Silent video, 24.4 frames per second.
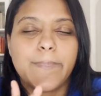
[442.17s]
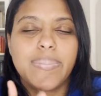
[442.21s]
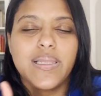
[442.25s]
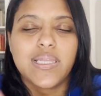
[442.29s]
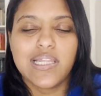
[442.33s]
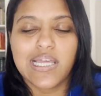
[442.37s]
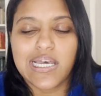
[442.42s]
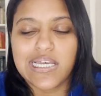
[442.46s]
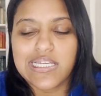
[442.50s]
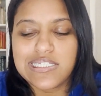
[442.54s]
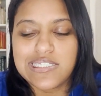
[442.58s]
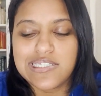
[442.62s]

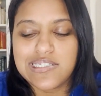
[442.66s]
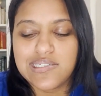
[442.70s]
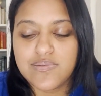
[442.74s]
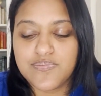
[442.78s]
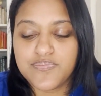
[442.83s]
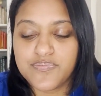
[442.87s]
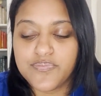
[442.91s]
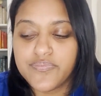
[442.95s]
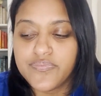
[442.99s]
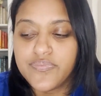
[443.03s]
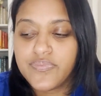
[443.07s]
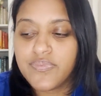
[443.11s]
Plus,
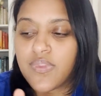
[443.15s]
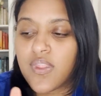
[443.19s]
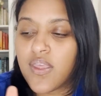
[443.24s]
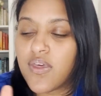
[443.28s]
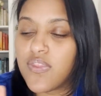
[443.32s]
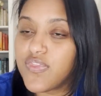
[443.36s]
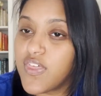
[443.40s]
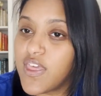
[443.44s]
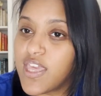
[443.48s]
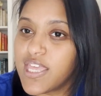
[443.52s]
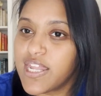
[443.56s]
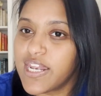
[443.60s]

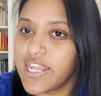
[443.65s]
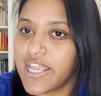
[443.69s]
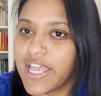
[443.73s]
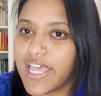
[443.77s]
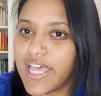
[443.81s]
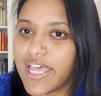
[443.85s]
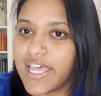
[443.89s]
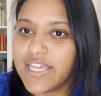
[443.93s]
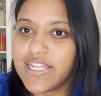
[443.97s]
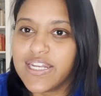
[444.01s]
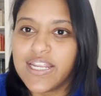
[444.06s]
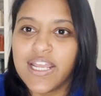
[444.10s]
thinking
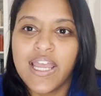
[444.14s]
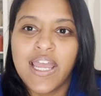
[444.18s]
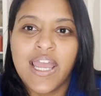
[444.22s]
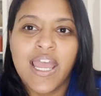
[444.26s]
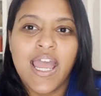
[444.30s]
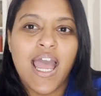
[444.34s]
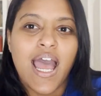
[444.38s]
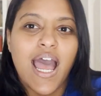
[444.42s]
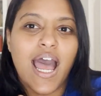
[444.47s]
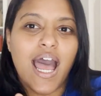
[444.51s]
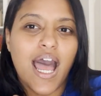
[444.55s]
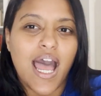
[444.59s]
ahead,
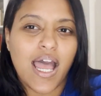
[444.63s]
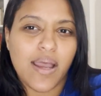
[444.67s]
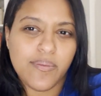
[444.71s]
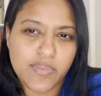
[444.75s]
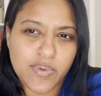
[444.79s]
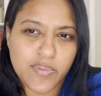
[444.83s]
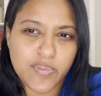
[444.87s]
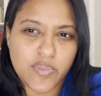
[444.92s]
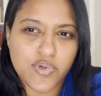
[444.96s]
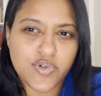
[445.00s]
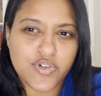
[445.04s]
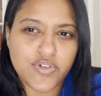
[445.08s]
I'm
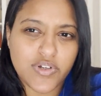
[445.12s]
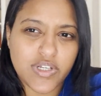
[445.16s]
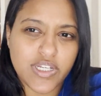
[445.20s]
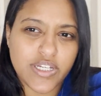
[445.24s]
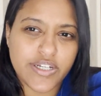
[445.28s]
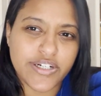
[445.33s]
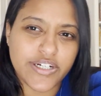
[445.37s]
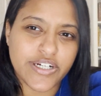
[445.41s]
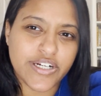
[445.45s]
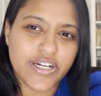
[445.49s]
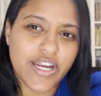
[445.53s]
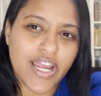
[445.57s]
a mood
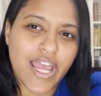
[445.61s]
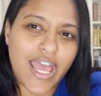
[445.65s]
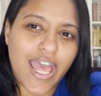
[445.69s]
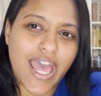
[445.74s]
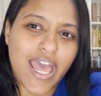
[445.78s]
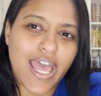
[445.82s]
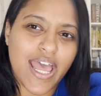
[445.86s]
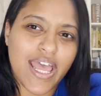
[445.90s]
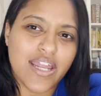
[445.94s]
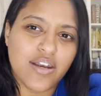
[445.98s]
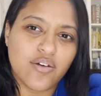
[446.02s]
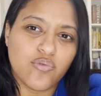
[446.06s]
reader,
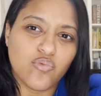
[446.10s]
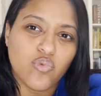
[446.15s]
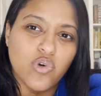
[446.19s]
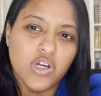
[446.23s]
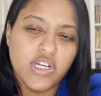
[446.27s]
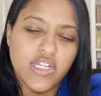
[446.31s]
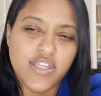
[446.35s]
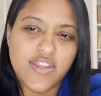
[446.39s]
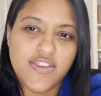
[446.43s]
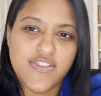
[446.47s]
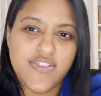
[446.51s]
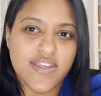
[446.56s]
and
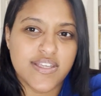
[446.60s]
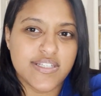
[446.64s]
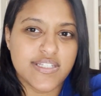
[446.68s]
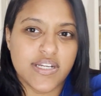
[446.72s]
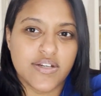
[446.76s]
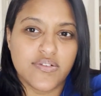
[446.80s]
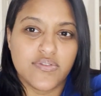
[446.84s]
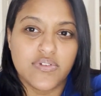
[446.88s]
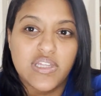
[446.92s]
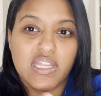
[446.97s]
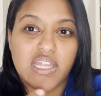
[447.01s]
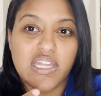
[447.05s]
one of the things
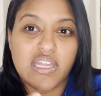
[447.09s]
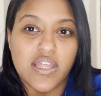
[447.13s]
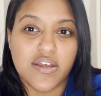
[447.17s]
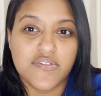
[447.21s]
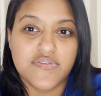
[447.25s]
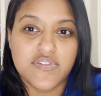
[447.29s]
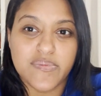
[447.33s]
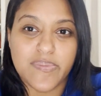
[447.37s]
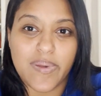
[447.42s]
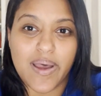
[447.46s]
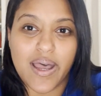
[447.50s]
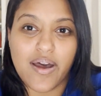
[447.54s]
that I really
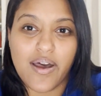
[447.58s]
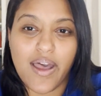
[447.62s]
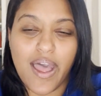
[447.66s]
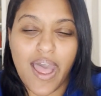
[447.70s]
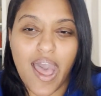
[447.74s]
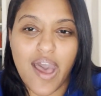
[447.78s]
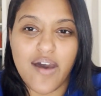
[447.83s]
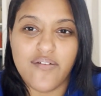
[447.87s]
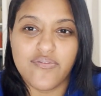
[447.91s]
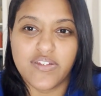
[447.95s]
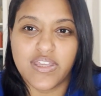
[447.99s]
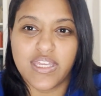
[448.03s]
loved about
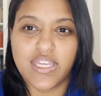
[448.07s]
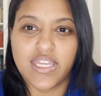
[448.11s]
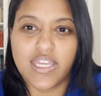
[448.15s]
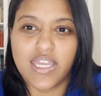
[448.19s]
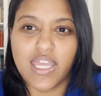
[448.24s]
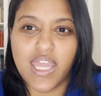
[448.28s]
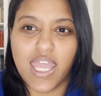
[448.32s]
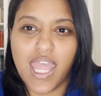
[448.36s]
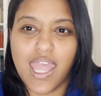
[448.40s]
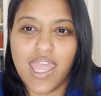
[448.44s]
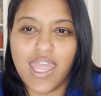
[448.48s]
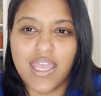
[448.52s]

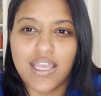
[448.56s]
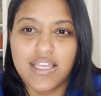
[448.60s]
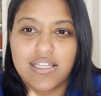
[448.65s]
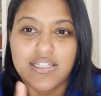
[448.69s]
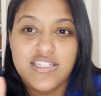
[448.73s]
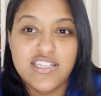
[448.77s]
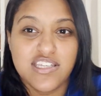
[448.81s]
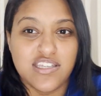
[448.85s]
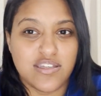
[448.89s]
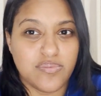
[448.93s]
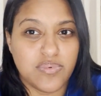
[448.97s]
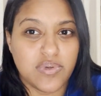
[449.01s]
having a
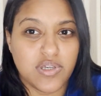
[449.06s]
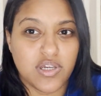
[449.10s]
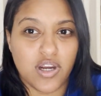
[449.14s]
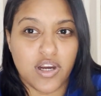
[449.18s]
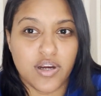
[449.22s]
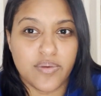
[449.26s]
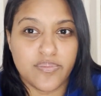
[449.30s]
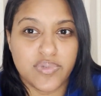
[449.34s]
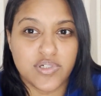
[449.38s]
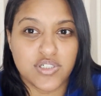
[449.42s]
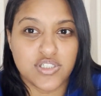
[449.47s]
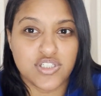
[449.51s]

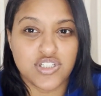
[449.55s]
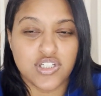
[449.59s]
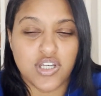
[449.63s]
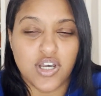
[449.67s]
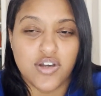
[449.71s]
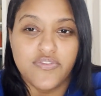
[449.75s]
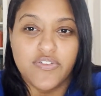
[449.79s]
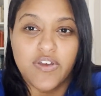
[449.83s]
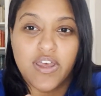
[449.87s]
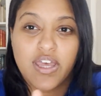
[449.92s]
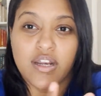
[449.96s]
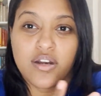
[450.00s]
TBR
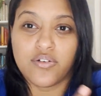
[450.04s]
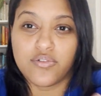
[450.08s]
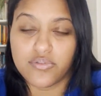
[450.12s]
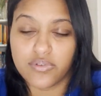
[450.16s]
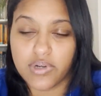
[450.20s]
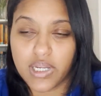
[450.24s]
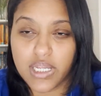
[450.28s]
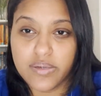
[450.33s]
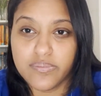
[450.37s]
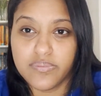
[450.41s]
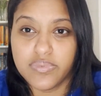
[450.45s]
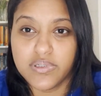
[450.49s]
bookshelf and a
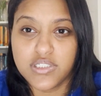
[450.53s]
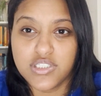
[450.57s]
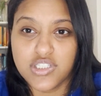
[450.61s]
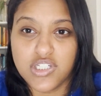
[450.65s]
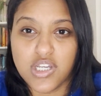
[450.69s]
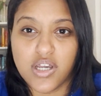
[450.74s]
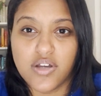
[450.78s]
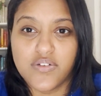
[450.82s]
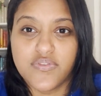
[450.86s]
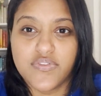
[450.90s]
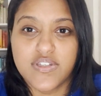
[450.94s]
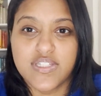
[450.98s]
red
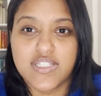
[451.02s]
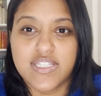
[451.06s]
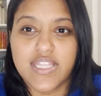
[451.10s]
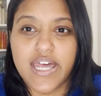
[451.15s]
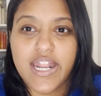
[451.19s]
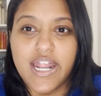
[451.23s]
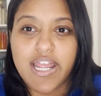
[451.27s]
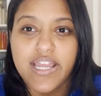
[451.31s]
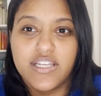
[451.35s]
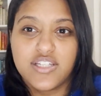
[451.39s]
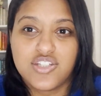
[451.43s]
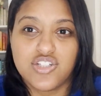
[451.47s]
bookshelf is that
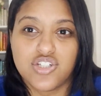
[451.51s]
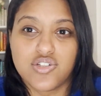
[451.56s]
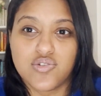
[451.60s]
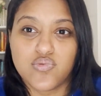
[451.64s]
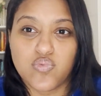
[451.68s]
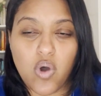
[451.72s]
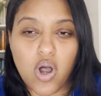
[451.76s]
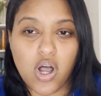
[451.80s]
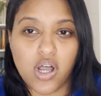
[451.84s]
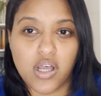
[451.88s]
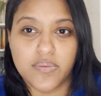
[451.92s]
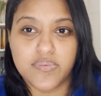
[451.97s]
I could
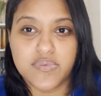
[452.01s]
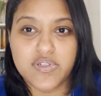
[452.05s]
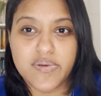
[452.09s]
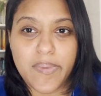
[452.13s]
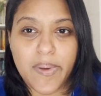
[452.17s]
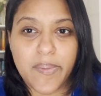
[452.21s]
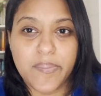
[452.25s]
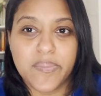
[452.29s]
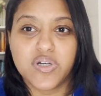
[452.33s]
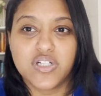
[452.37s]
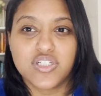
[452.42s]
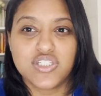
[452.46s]
just walk up to
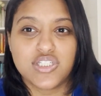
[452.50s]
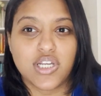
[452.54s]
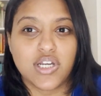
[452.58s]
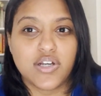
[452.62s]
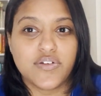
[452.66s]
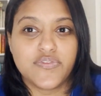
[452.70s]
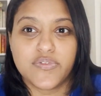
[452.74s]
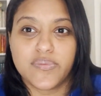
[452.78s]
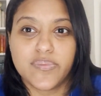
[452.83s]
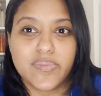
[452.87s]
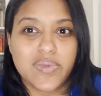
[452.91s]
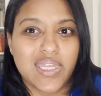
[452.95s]
my
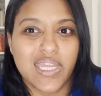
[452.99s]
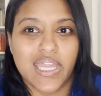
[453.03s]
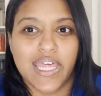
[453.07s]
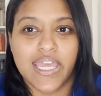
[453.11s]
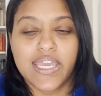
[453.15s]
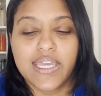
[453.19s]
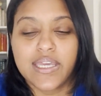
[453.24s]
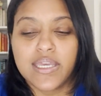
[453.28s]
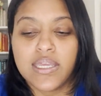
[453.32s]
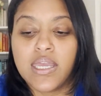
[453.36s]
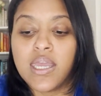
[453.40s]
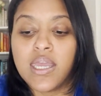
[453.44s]
bookshelf and be
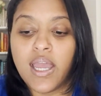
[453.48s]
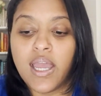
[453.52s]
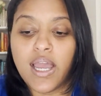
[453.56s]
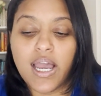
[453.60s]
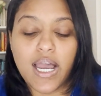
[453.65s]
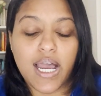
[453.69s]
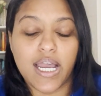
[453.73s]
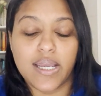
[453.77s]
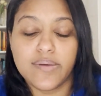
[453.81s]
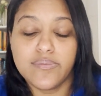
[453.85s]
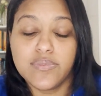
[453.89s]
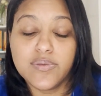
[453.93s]
like,
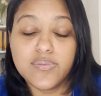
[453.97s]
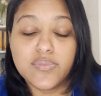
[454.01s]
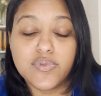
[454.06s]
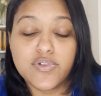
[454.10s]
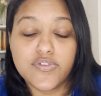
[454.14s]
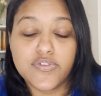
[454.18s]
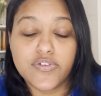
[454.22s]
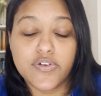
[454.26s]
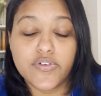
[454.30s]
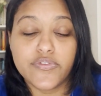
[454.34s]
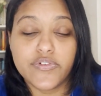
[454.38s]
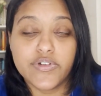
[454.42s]
I'm in the
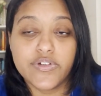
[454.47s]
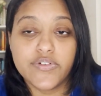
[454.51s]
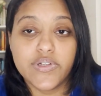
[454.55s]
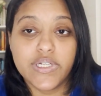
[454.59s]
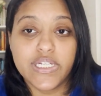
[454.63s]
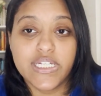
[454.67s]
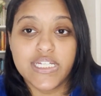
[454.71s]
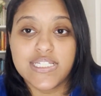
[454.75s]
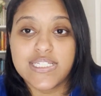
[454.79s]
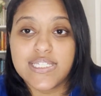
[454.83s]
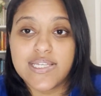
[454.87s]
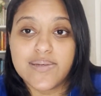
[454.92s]
mood for
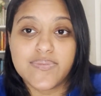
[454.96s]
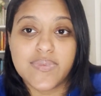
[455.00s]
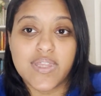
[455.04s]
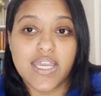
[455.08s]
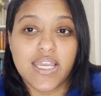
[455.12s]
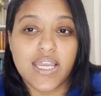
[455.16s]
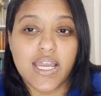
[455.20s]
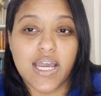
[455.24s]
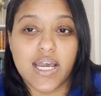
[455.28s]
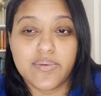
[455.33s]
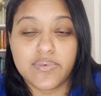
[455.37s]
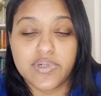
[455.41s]
rereading
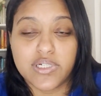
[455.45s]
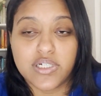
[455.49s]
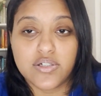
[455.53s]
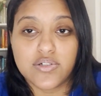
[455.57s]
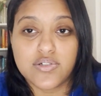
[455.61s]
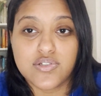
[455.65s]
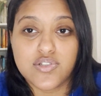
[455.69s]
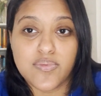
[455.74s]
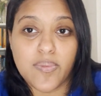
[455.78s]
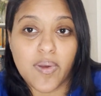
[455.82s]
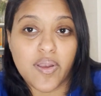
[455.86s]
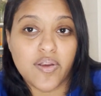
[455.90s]
something, I'm gonna
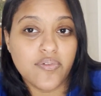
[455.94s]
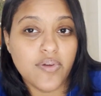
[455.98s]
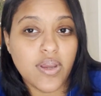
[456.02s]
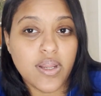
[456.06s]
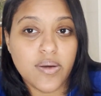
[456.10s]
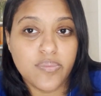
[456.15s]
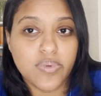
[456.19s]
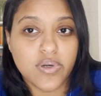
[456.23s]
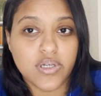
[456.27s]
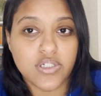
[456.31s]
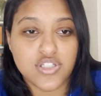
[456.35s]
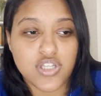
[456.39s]
go to my
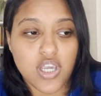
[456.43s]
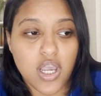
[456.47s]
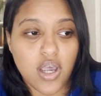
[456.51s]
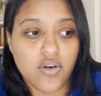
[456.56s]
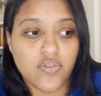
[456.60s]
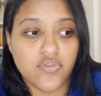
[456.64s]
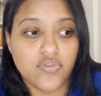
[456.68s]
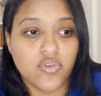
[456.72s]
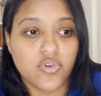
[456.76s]
red bookshelf.